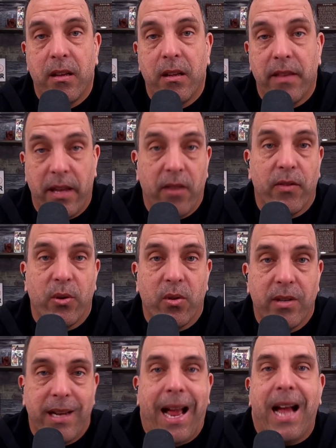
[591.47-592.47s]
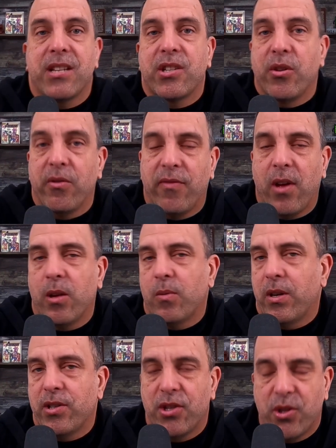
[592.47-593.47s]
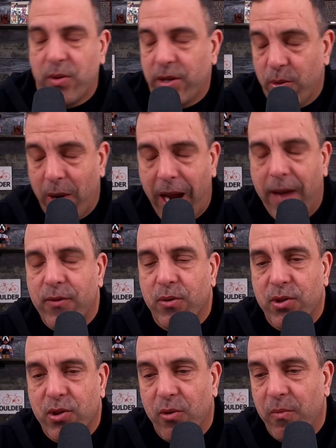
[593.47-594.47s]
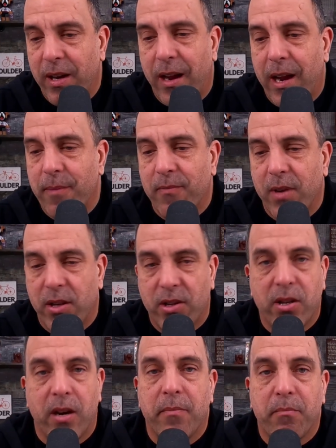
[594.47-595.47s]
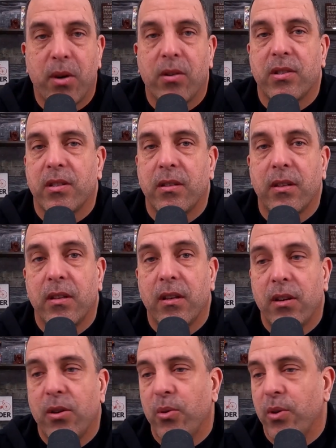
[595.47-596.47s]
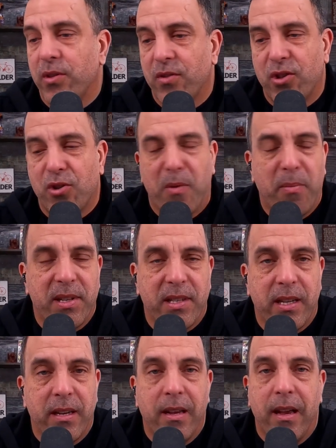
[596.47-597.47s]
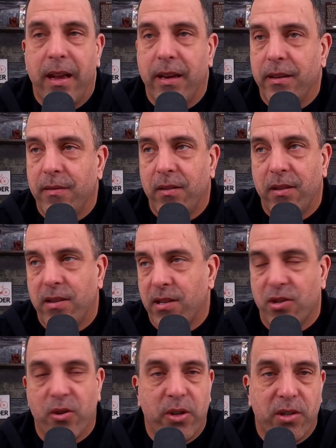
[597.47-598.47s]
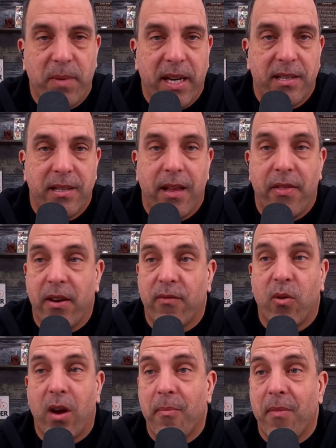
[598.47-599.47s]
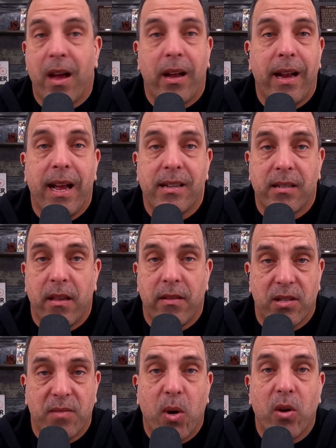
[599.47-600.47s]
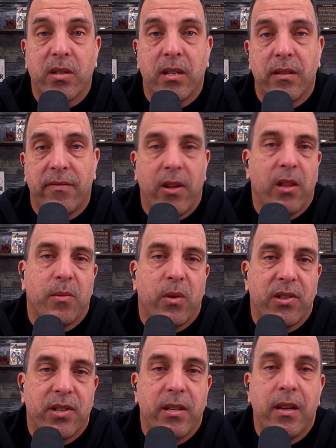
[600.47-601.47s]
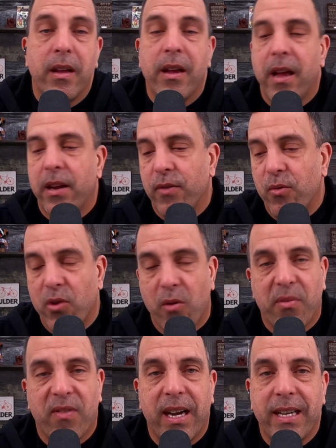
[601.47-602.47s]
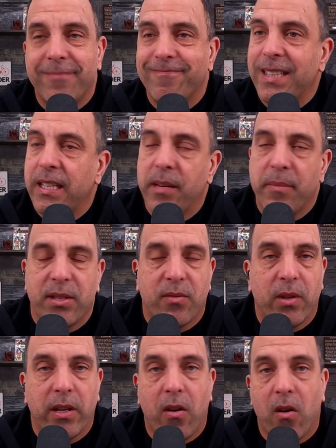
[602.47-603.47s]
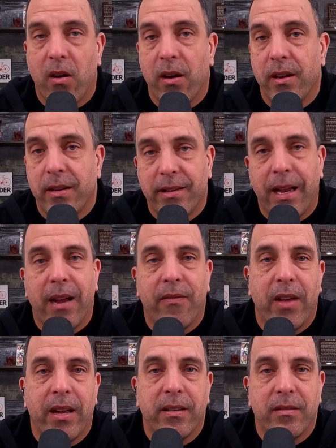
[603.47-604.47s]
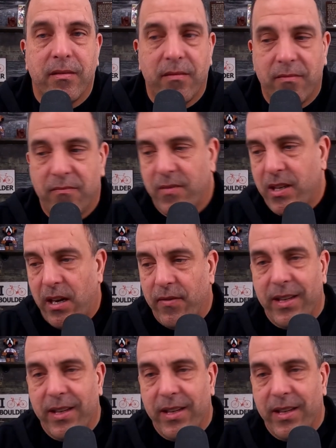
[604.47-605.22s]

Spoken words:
the interviewer, to ask you the follow-up questions. You have to assume that I'm a dumb person who is super busy and doesn't know your space, and therefore I'm not going to ask the smart follow-up question. And if you don't provide it, it makes it really hard to have that kind of